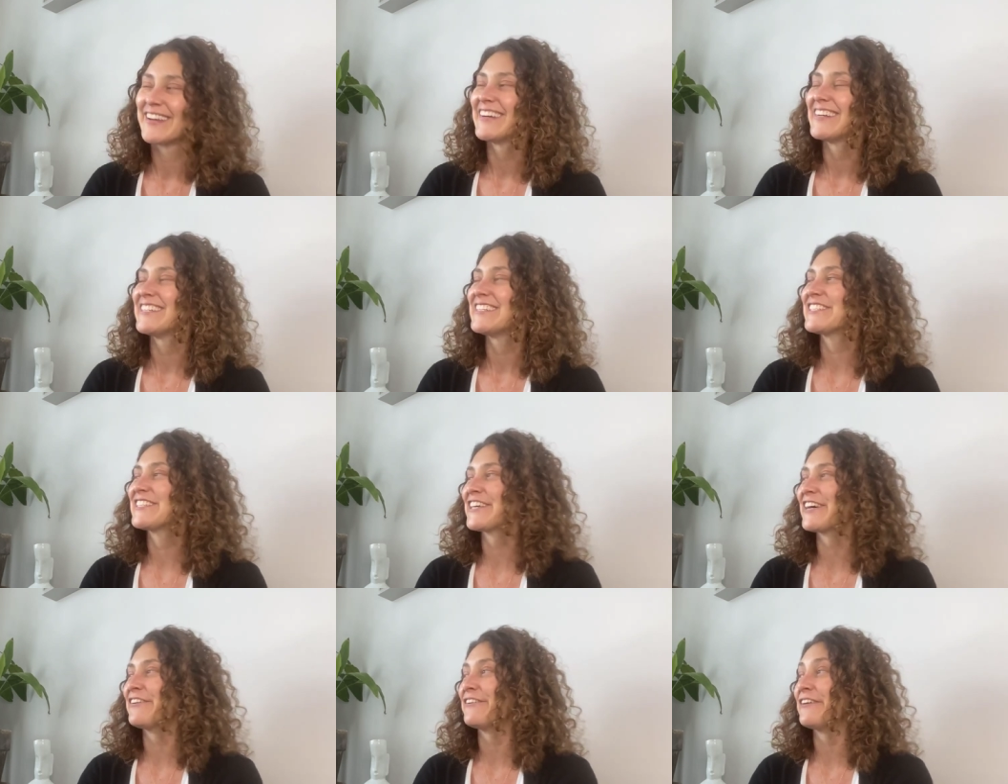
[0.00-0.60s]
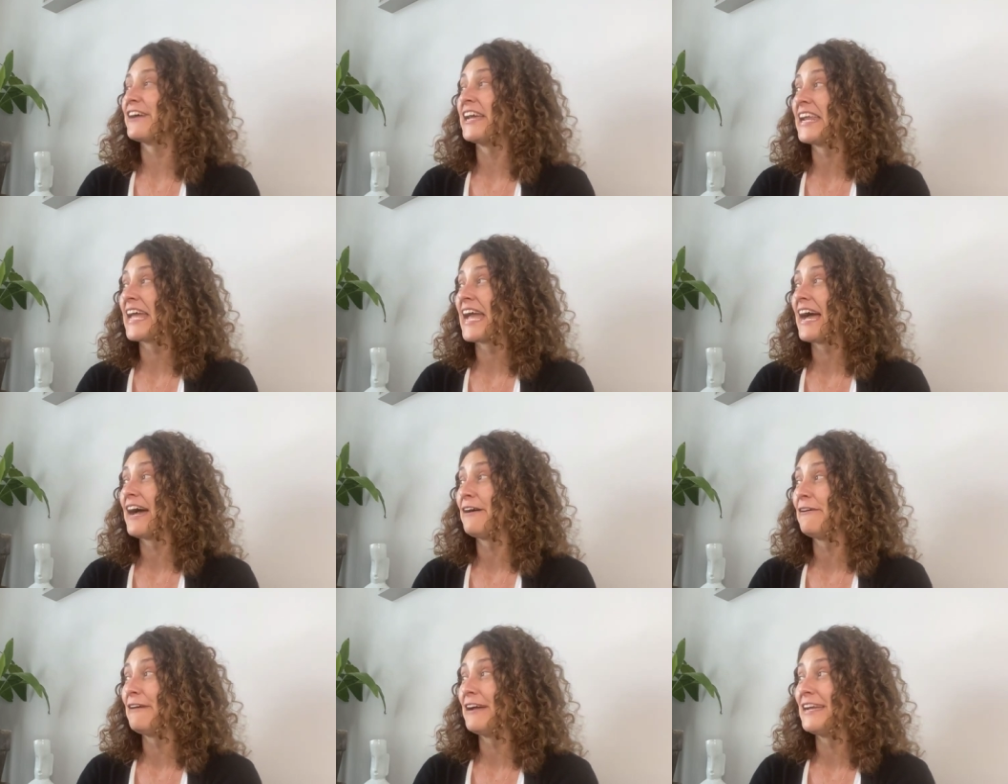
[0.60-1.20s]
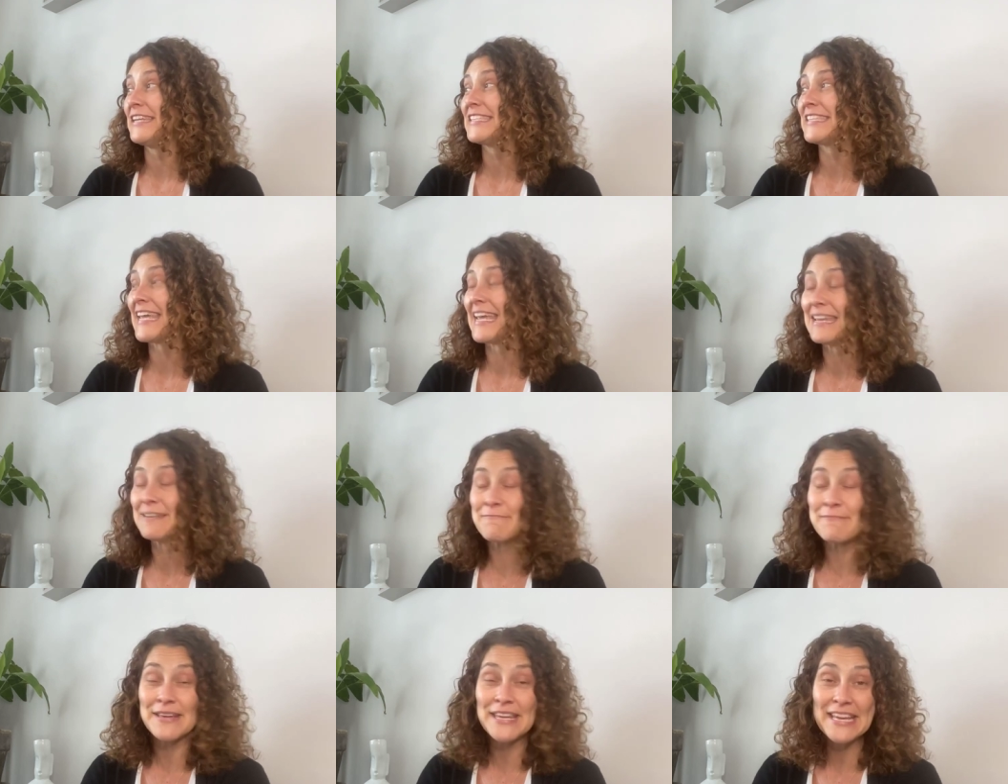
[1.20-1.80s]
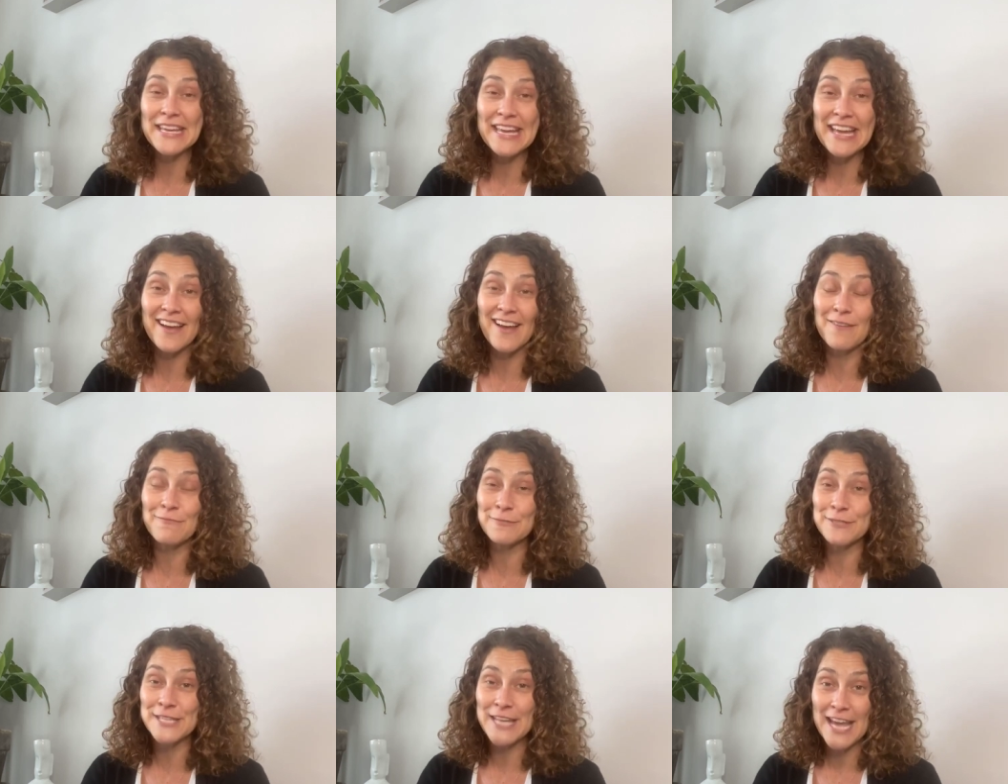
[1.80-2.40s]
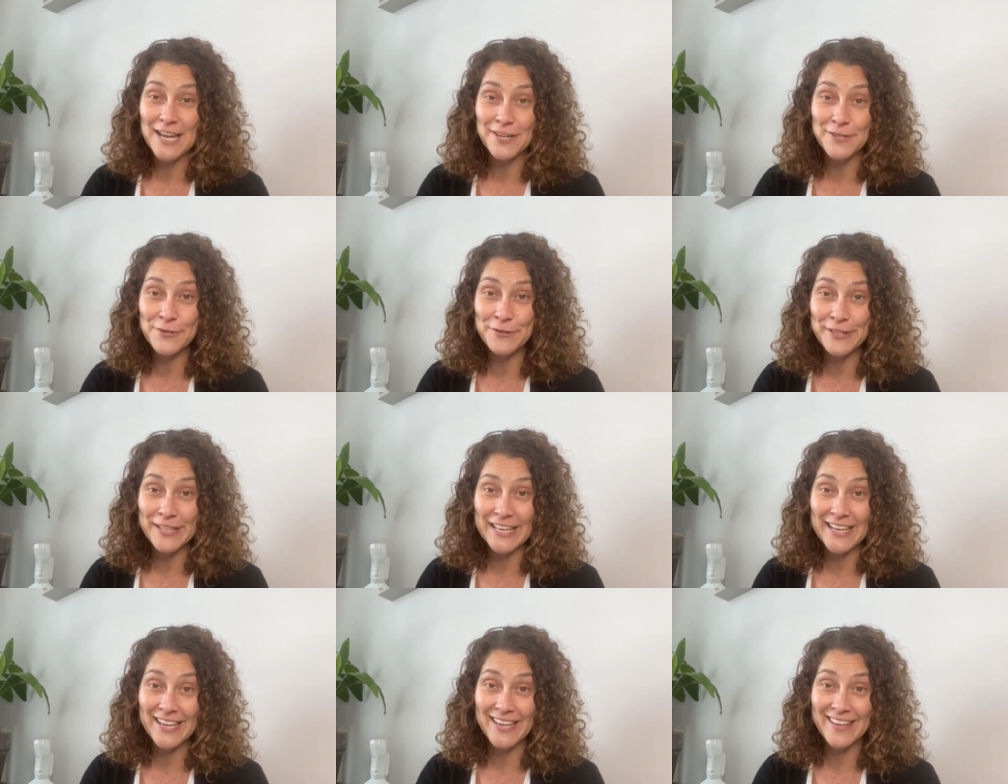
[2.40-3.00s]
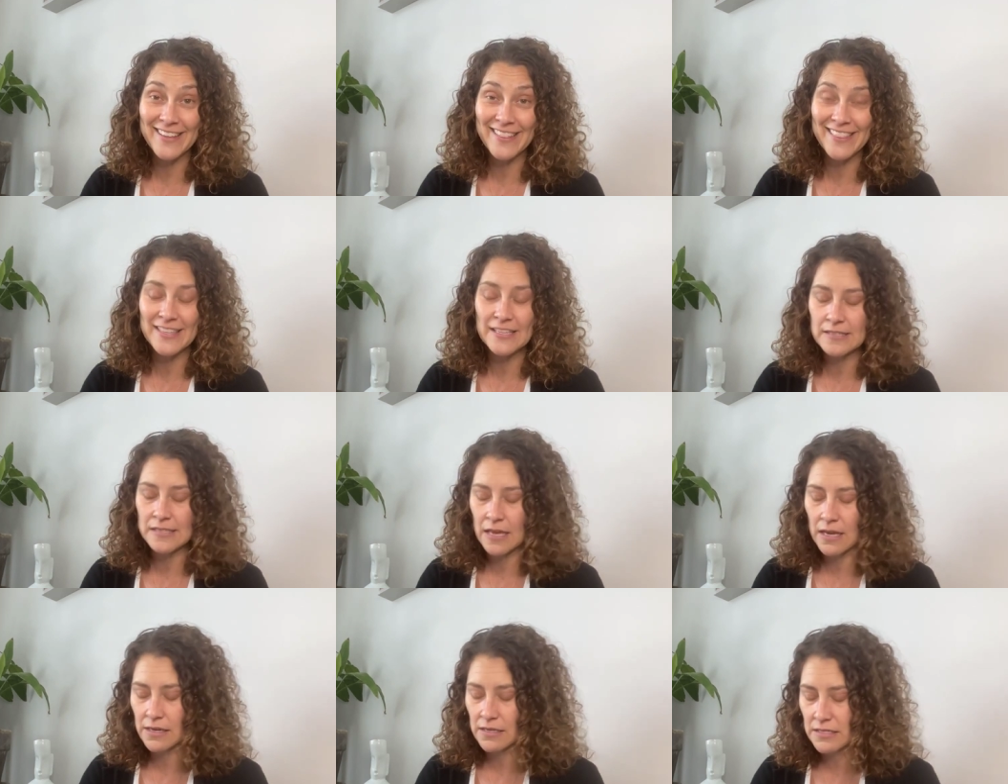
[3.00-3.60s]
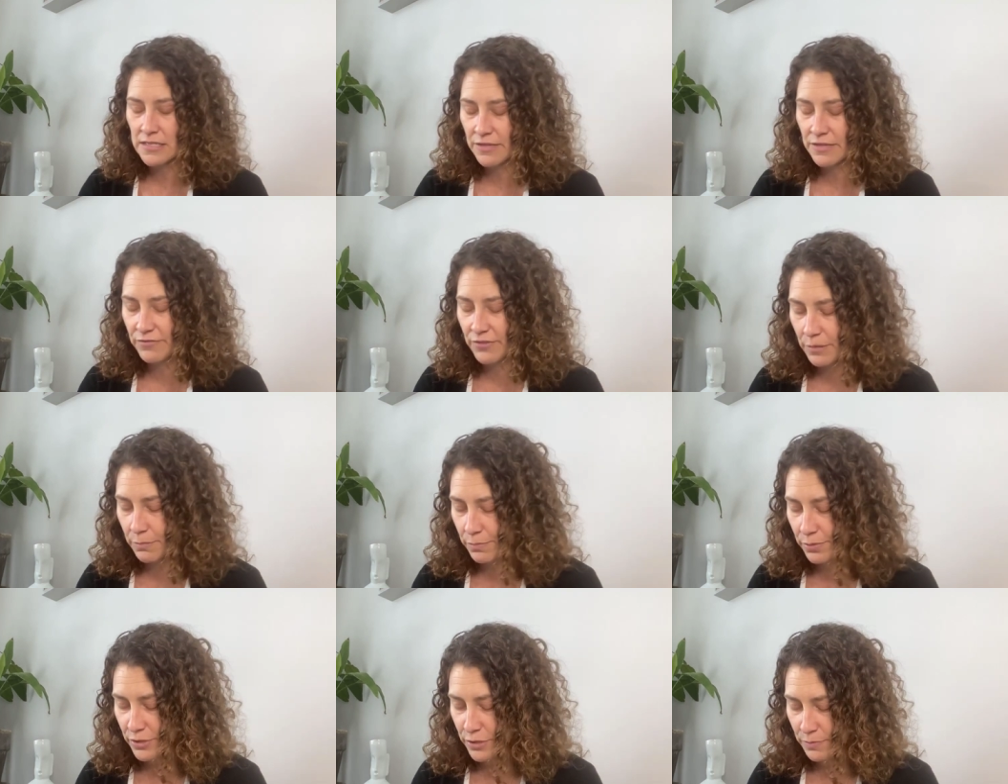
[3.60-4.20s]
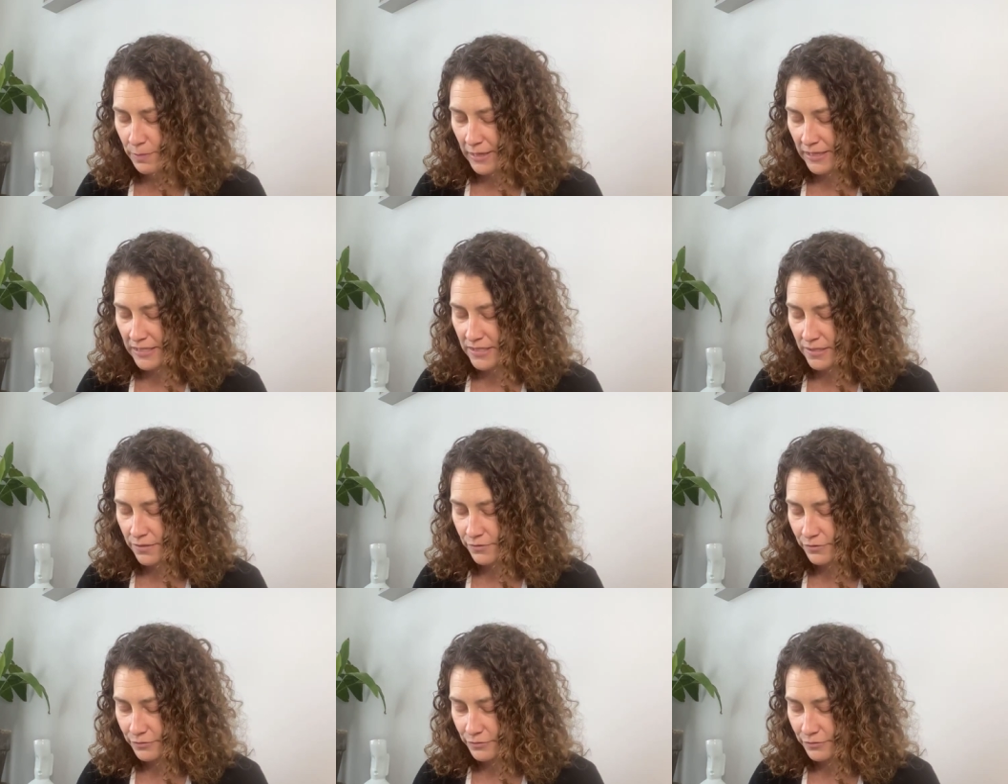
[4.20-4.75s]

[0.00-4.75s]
So anyhow, it's in me. It comes naturally, the scientific perspective.